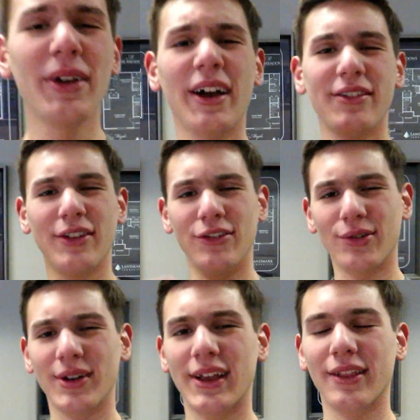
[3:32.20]
you guys
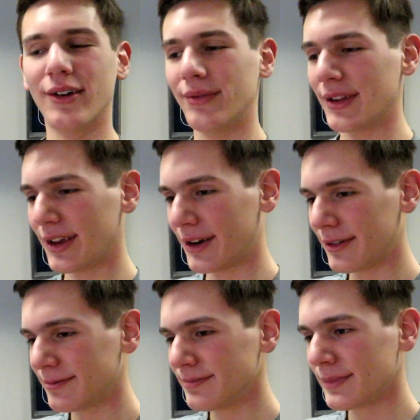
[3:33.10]
enjoyed that little
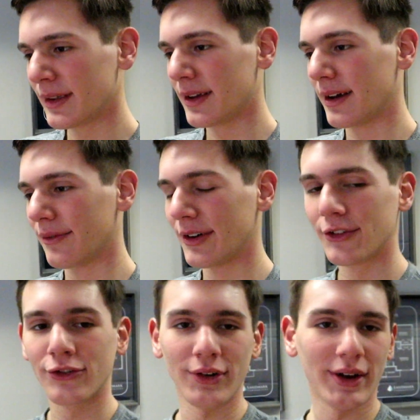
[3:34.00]
video of us
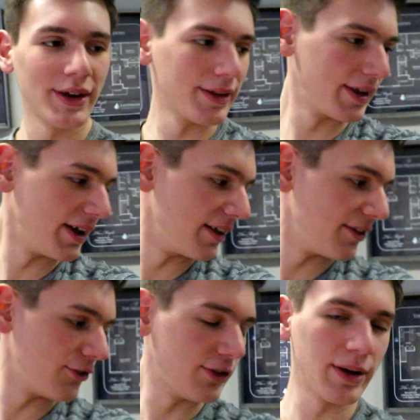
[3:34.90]
drinking that
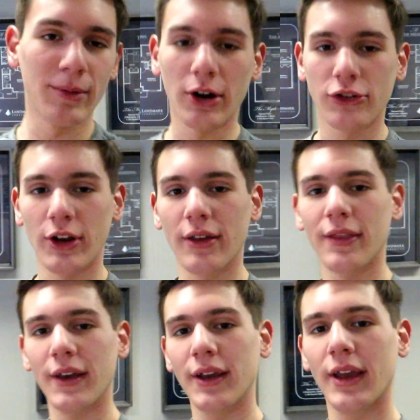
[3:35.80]
shamrock shake
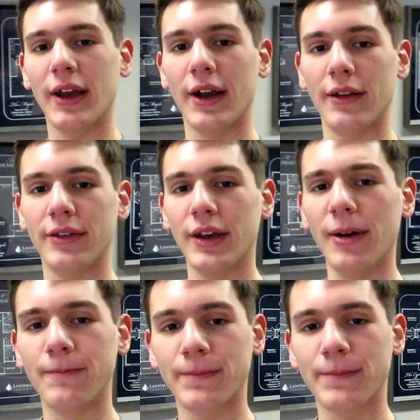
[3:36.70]
thing, and yeah.